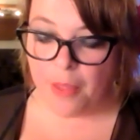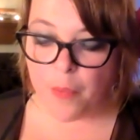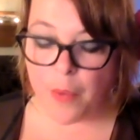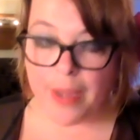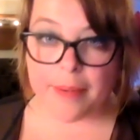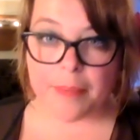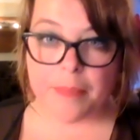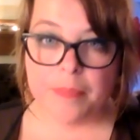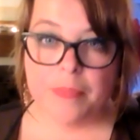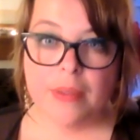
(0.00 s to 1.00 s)
One,
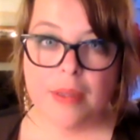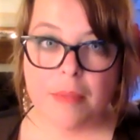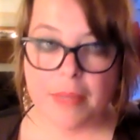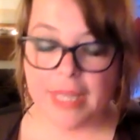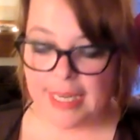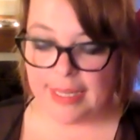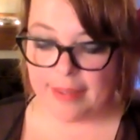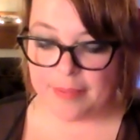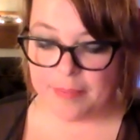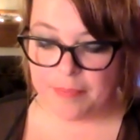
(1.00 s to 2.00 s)

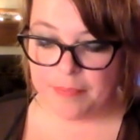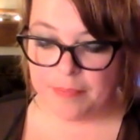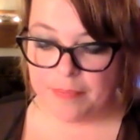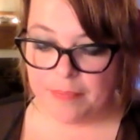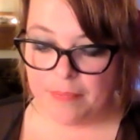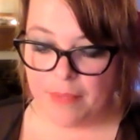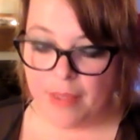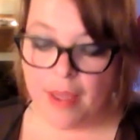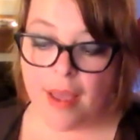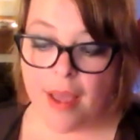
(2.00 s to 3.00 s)
beginning.
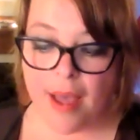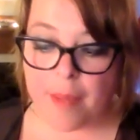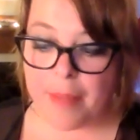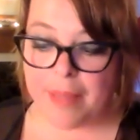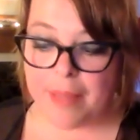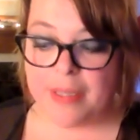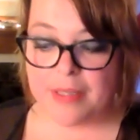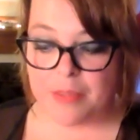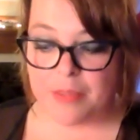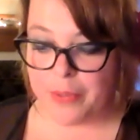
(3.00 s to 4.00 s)
A baby
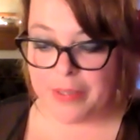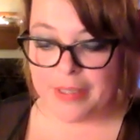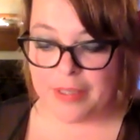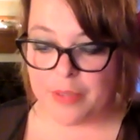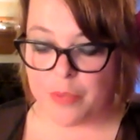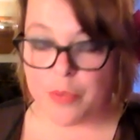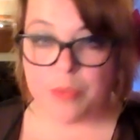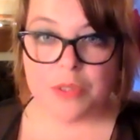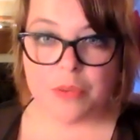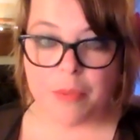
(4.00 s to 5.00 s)
is born in a
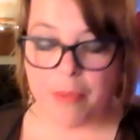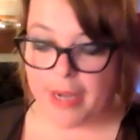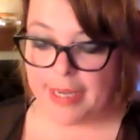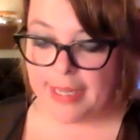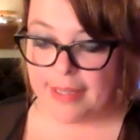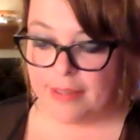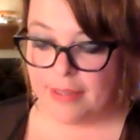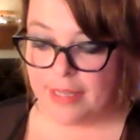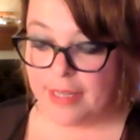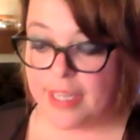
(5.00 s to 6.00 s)
room to a body,
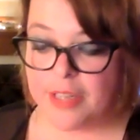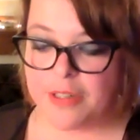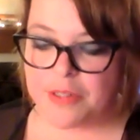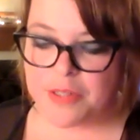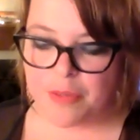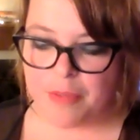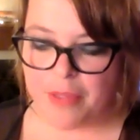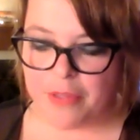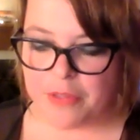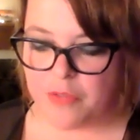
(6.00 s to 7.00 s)
hears her
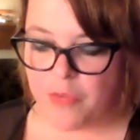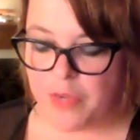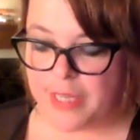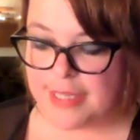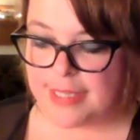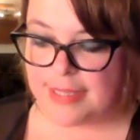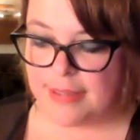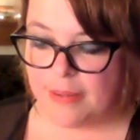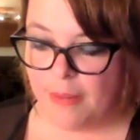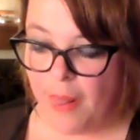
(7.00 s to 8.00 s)
mother's voice.
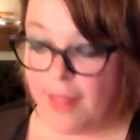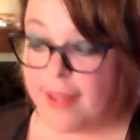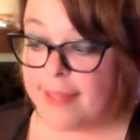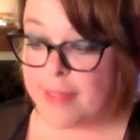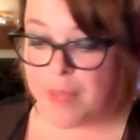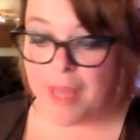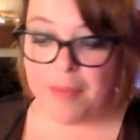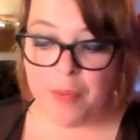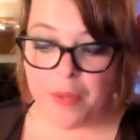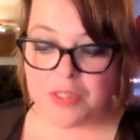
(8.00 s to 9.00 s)
The
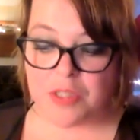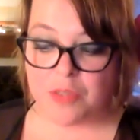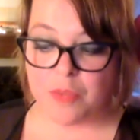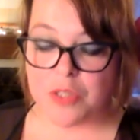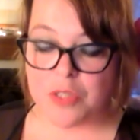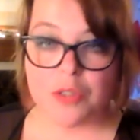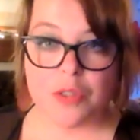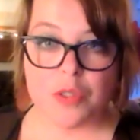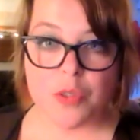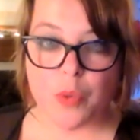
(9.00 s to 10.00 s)
baby wants to
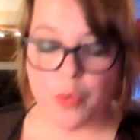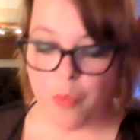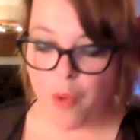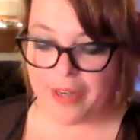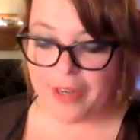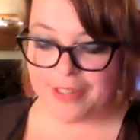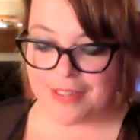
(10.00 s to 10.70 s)
return to womb water.